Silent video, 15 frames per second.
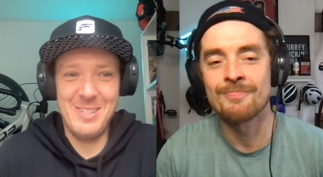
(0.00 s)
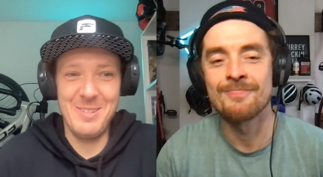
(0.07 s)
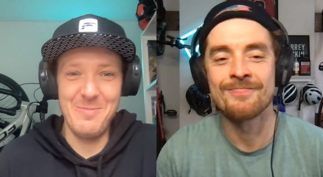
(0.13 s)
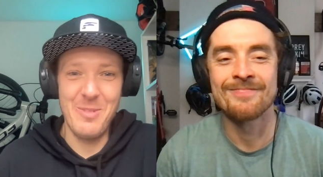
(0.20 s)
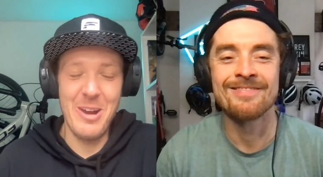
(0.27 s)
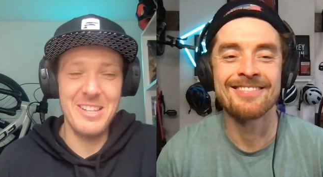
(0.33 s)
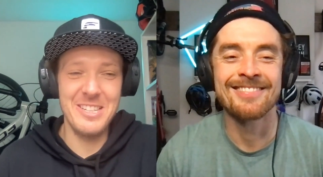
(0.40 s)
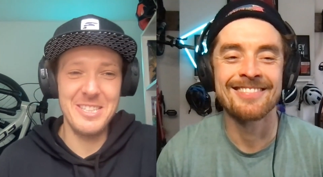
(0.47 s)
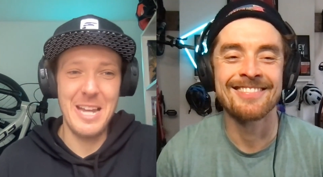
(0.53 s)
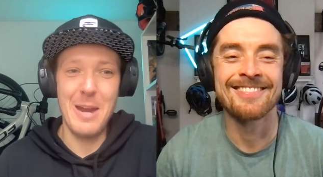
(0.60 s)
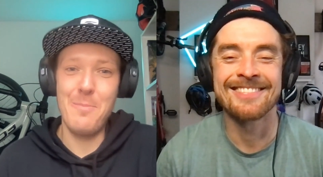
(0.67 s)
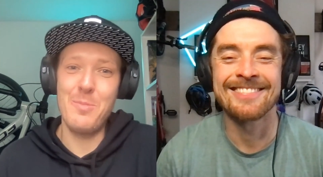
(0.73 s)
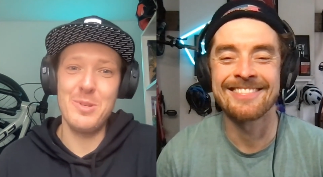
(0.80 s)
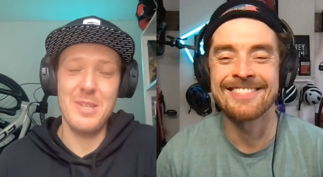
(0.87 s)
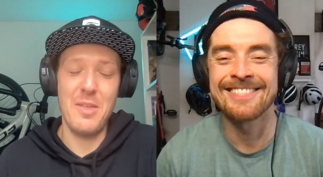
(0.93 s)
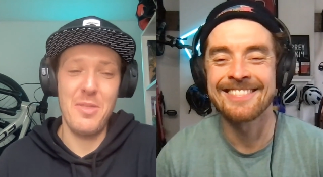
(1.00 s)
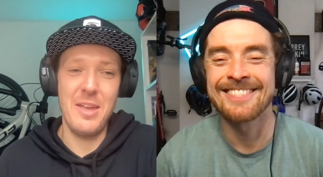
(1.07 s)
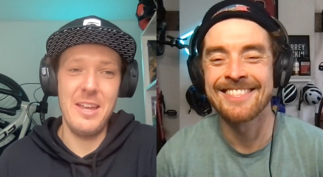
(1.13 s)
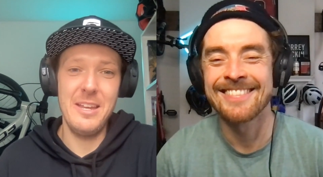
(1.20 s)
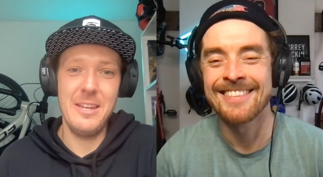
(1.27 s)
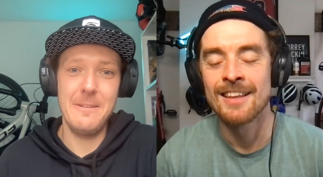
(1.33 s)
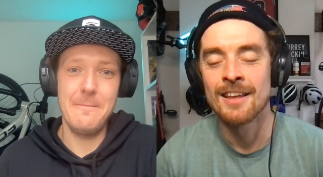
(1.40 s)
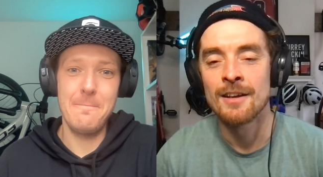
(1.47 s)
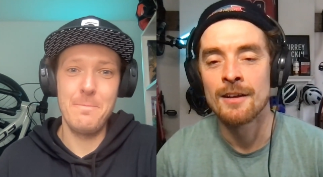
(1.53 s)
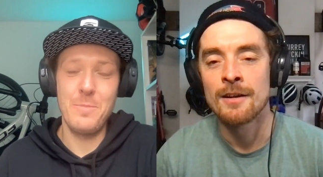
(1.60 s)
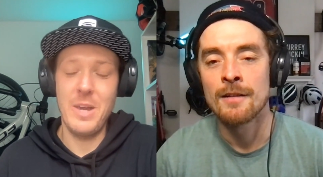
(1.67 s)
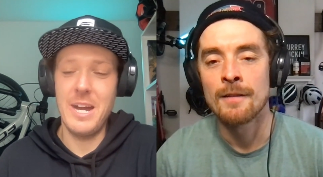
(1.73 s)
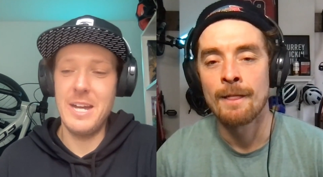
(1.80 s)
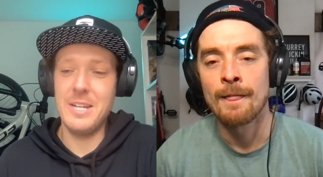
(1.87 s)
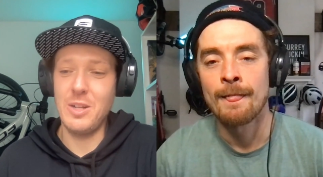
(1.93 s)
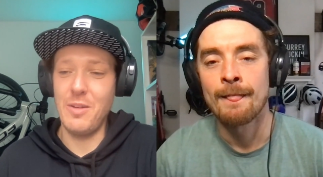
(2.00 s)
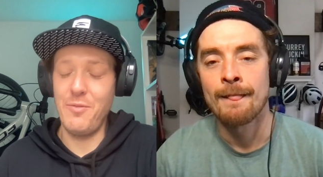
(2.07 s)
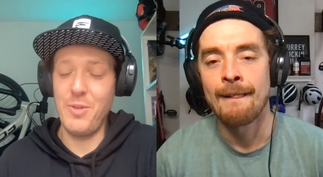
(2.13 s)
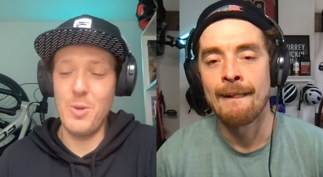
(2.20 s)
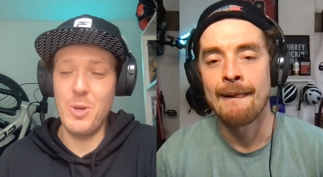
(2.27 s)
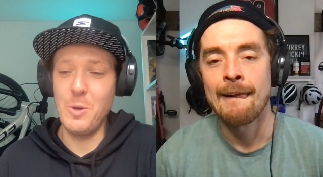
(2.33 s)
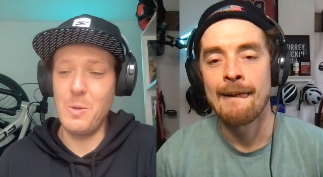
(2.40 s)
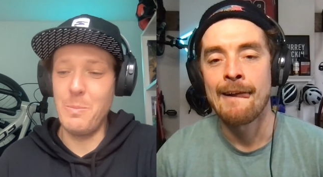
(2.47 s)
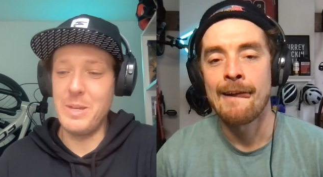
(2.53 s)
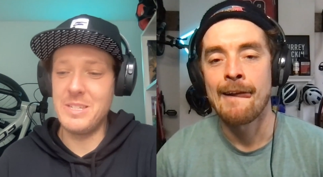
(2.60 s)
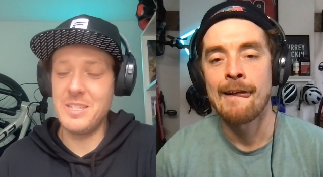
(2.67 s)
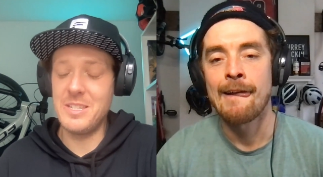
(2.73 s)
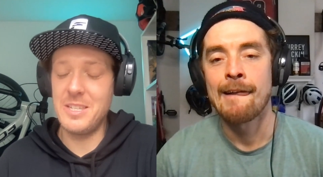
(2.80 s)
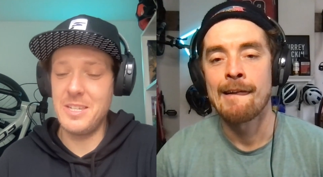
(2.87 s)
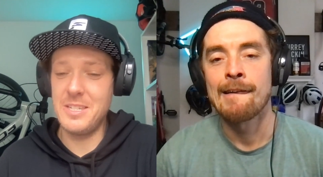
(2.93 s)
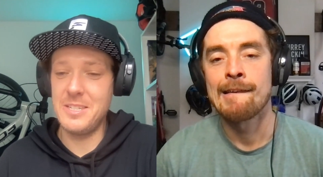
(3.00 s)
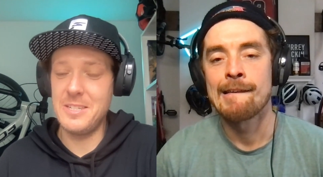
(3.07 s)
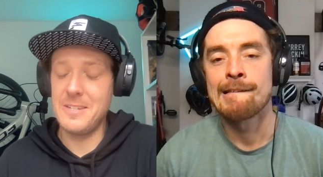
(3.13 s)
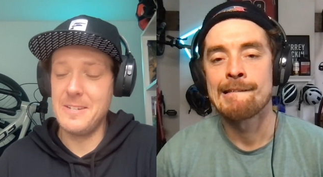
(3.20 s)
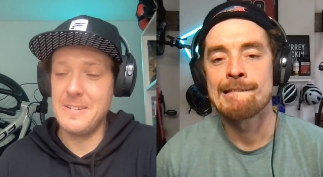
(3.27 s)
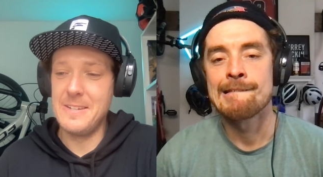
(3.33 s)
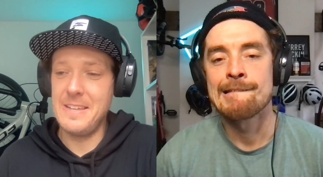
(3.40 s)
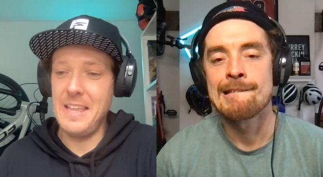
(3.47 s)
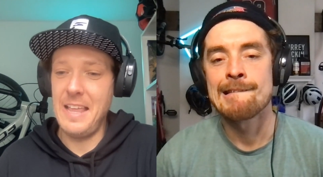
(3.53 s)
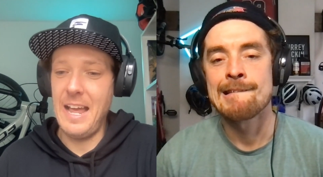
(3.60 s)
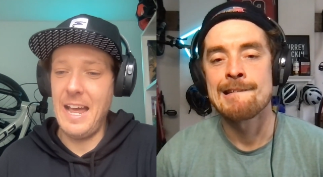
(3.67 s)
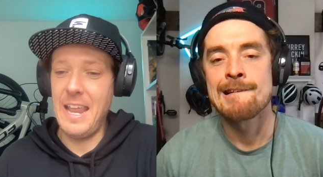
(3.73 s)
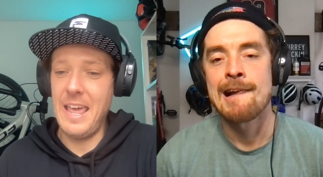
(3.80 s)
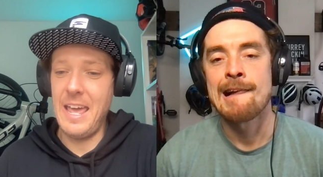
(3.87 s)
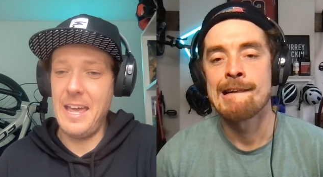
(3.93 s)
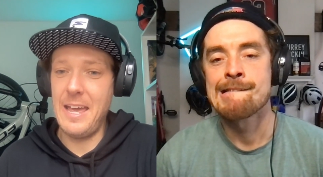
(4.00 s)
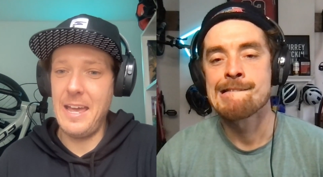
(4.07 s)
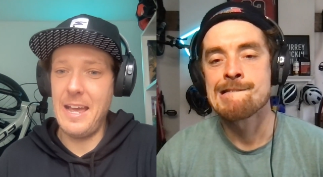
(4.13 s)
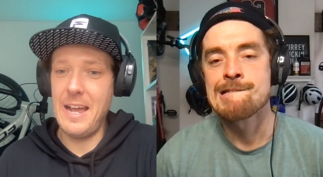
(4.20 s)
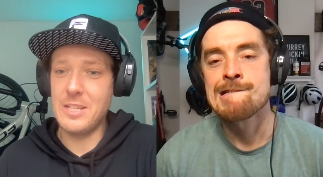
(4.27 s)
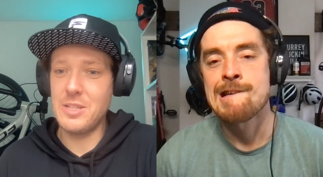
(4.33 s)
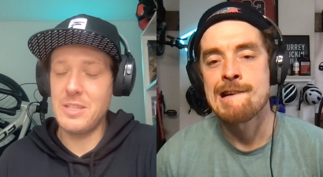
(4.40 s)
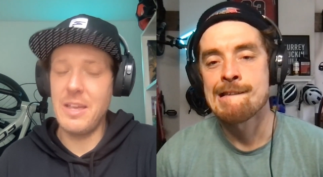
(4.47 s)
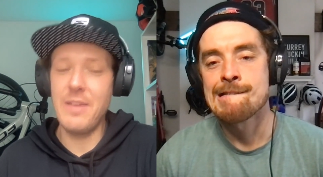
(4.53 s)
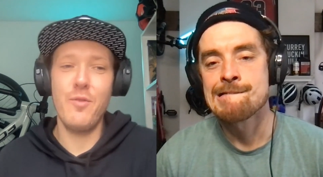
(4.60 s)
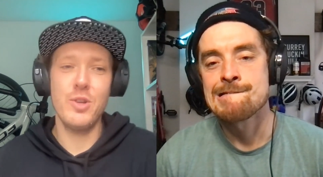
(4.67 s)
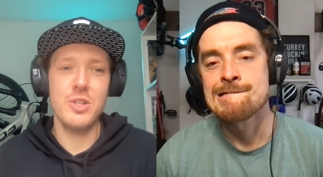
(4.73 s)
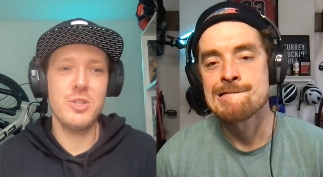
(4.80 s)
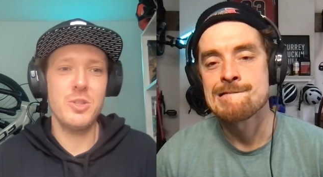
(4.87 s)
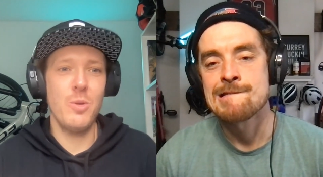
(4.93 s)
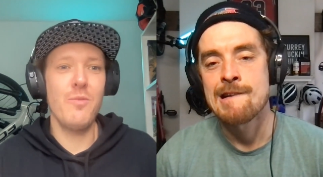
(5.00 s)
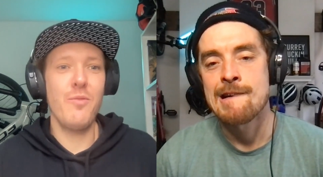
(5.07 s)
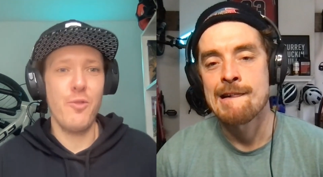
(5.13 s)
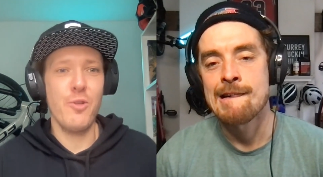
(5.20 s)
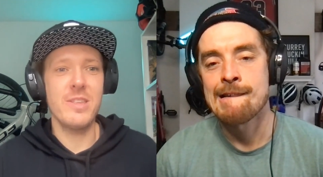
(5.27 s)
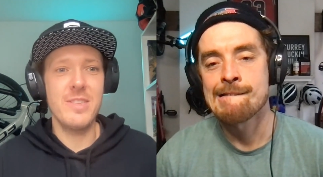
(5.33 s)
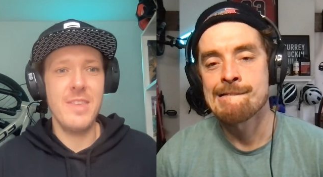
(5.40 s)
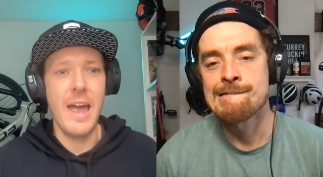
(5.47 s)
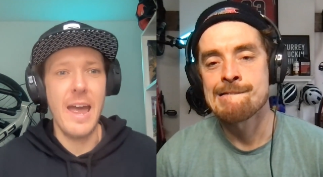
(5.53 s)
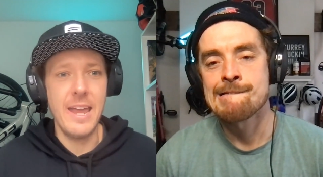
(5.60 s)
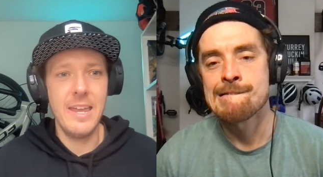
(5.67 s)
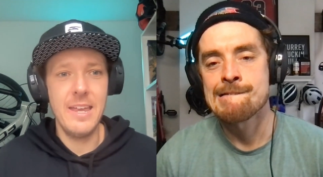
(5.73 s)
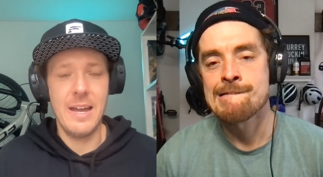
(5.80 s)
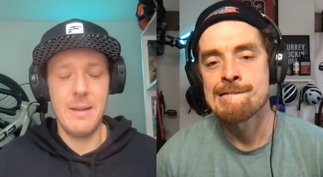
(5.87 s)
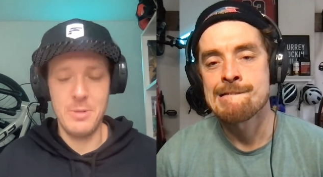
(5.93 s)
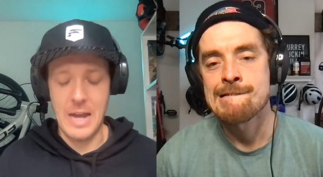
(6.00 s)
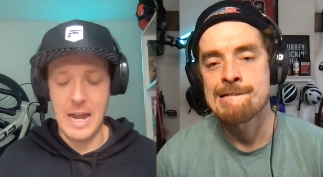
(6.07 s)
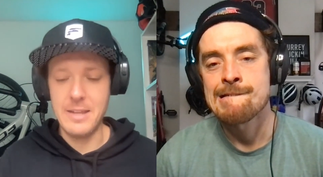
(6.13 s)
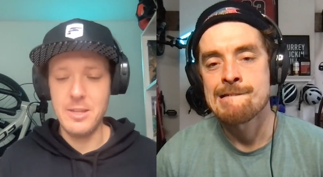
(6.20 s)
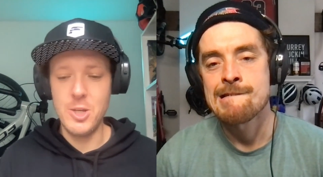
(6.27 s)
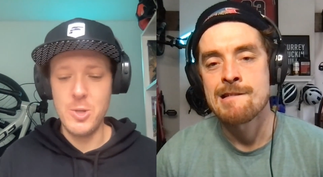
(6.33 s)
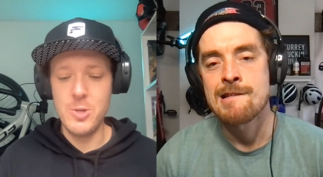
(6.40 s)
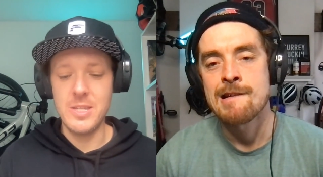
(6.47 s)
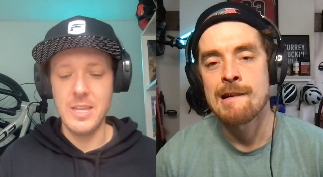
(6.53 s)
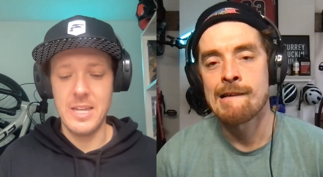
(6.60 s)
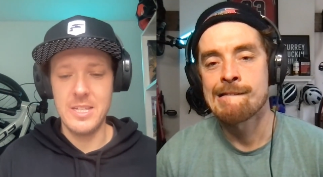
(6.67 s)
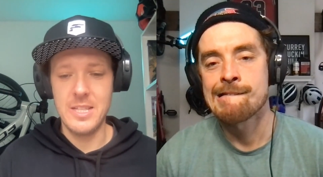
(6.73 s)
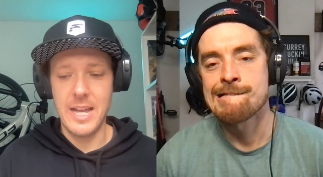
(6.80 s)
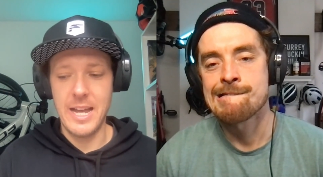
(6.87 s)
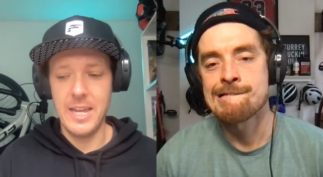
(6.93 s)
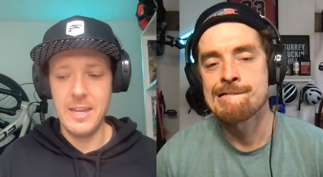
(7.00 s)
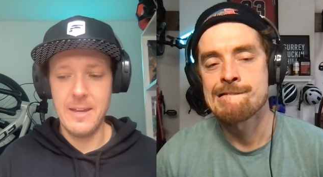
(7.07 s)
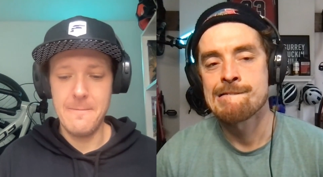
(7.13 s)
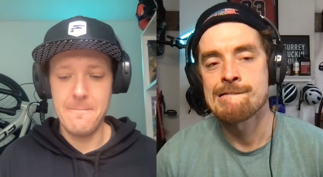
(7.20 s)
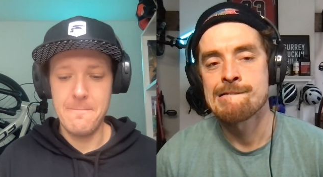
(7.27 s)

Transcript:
Speaker 1: somewhere in Cyprus, I think. Uh, he's got a few cool businesses, and uh, just, if we're just doing for a day, i would use it as like